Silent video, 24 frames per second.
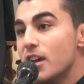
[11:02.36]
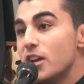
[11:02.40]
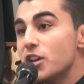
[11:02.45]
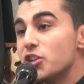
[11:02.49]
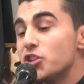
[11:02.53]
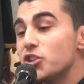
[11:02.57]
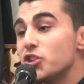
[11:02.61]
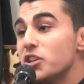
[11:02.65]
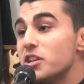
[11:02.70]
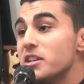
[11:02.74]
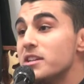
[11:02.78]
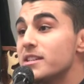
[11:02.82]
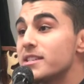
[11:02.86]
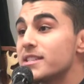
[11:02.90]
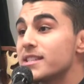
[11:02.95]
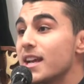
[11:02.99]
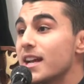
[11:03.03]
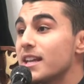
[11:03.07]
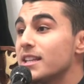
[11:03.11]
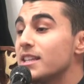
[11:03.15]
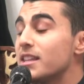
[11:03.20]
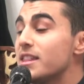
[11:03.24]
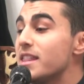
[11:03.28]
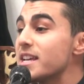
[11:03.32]
She
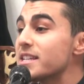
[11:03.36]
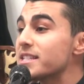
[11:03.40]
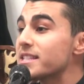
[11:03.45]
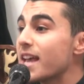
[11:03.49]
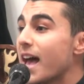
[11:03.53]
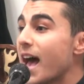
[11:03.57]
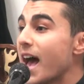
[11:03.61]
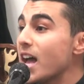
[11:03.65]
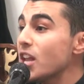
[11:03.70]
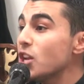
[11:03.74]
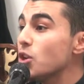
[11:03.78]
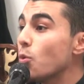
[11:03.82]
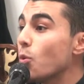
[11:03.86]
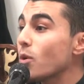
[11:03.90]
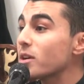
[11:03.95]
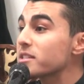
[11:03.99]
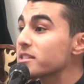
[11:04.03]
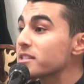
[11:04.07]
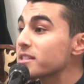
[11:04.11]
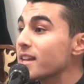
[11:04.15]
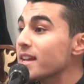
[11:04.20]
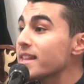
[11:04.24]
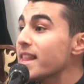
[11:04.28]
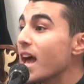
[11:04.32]
said, this head was
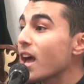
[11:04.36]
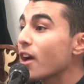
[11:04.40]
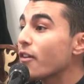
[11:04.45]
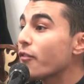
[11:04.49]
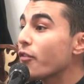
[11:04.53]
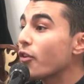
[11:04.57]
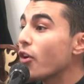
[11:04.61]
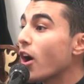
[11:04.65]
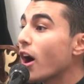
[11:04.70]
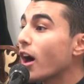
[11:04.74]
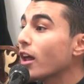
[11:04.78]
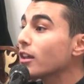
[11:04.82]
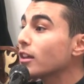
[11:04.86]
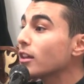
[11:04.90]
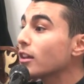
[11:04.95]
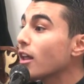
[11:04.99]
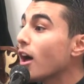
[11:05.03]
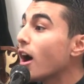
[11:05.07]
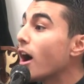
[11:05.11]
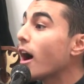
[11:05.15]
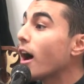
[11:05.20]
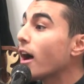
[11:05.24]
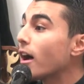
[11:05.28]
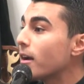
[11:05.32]
sadaq for
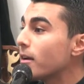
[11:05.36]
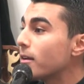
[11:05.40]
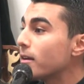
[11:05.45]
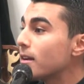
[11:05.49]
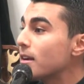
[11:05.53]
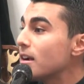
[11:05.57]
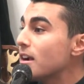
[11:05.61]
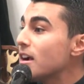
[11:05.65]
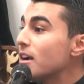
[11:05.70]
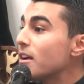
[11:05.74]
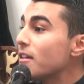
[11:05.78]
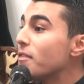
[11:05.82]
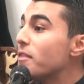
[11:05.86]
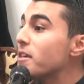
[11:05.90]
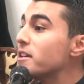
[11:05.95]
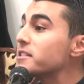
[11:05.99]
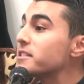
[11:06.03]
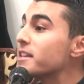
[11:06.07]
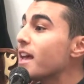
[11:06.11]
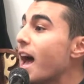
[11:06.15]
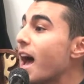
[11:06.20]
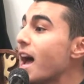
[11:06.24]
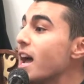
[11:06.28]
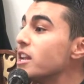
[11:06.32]
Allah.
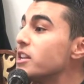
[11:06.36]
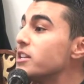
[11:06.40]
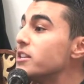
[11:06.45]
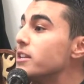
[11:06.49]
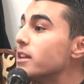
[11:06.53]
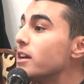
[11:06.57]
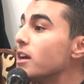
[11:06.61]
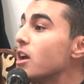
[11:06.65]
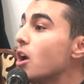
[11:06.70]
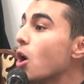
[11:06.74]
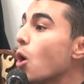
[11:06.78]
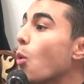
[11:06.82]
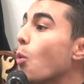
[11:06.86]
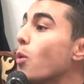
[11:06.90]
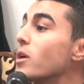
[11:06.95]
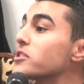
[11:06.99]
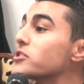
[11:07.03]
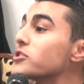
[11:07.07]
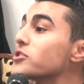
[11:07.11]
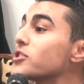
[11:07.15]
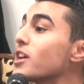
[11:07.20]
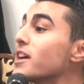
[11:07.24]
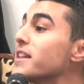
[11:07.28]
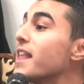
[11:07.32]
This head
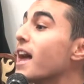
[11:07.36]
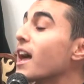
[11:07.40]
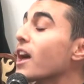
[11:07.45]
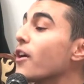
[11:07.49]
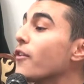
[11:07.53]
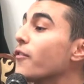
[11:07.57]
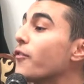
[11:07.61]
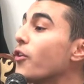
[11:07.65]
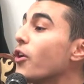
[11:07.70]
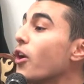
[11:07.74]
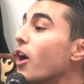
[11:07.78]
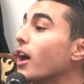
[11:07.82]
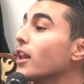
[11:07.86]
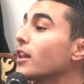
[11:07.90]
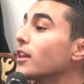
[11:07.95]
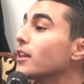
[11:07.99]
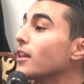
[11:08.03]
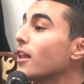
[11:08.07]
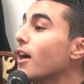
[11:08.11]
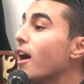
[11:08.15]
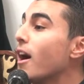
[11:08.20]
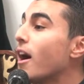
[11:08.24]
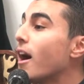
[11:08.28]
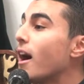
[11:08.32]
was sadaqah for
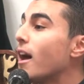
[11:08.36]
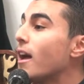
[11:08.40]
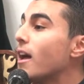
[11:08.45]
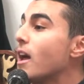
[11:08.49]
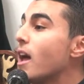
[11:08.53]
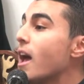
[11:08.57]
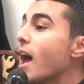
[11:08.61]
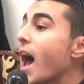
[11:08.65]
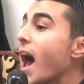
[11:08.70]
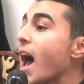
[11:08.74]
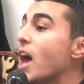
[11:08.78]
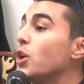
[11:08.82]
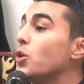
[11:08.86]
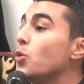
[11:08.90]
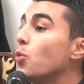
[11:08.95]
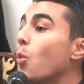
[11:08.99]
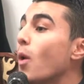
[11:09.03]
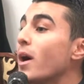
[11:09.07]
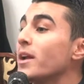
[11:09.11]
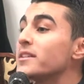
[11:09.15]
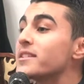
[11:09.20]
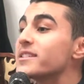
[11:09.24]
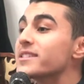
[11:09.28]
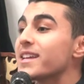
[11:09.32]
Allah. And
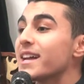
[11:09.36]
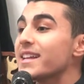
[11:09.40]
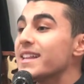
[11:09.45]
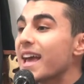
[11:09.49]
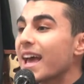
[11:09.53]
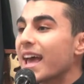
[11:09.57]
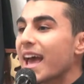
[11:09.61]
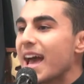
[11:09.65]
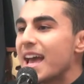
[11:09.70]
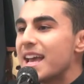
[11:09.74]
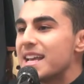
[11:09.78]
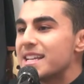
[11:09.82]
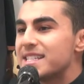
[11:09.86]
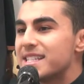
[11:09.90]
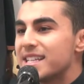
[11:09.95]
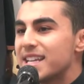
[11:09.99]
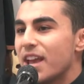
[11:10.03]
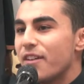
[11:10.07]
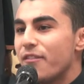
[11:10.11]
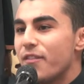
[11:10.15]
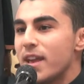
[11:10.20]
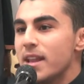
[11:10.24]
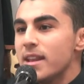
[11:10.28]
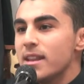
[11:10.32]
once sadaqah is
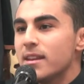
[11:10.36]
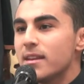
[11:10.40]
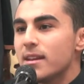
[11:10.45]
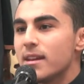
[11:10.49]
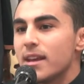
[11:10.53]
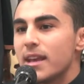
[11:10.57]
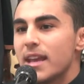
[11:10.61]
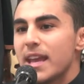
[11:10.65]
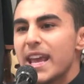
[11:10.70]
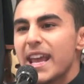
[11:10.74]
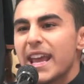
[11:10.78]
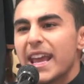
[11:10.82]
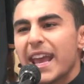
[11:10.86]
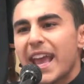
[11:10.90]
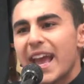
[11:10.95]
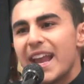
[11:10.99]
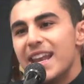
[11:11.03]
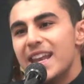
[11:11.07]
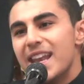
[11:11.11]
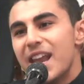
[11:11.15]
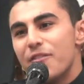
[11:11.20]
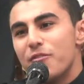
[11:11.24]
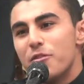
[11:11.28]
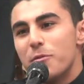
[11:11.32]
given, it
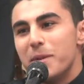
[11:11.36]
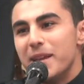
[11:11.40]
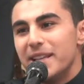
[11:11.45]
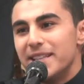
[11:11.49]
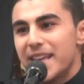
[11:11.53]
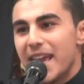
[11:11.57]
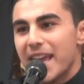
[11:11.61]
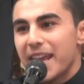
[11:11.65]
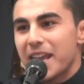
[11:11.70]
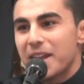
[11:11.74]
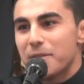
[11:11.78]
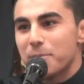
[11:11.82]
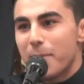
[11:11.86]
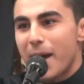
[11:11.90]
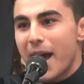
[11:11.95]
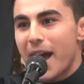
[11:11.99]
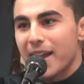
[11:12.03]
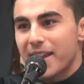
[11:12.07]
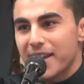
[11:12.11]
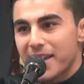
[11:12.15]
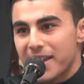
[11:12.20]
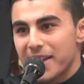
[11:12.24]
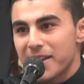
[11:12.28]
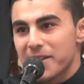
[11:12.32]
can never be taken
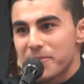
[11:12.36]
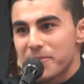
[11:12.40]
back.